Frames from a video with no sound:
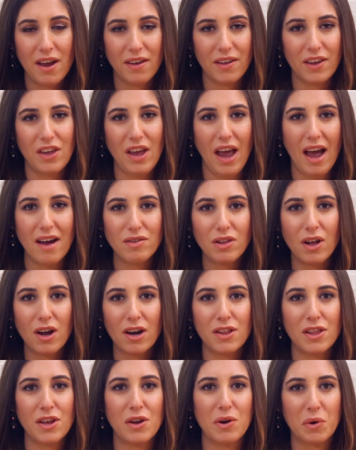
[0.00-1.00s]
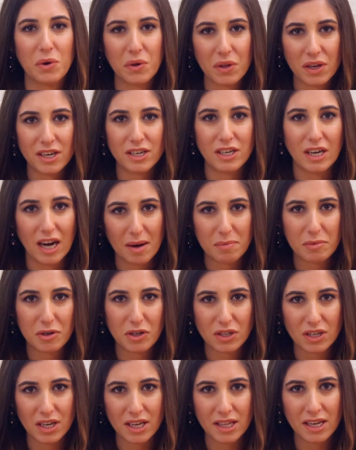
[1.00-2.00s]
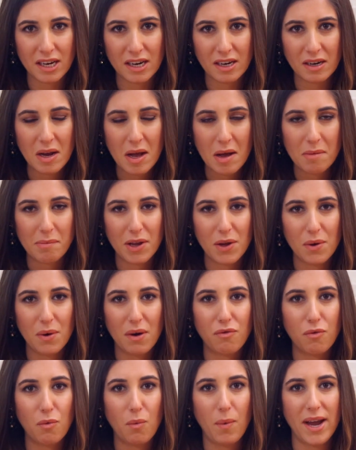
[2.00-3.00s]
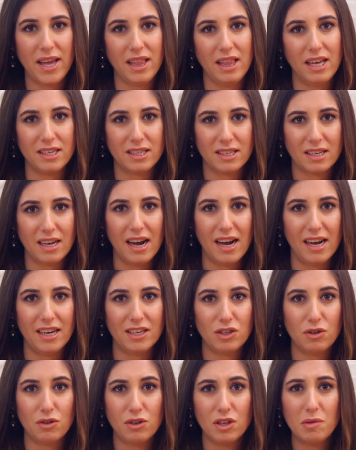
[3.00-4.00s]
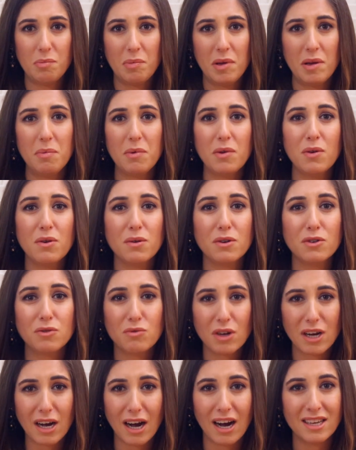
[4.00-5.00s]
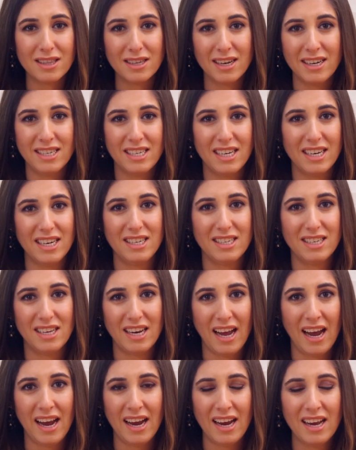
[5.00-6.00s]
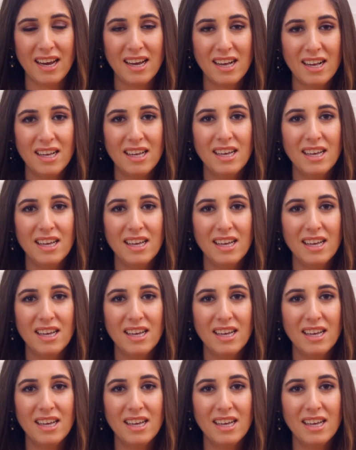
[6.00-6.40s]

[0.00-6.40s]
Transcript: Like, you have a lot of the early adopters on there, but you have way less guys. So to the people who are doing online dating today,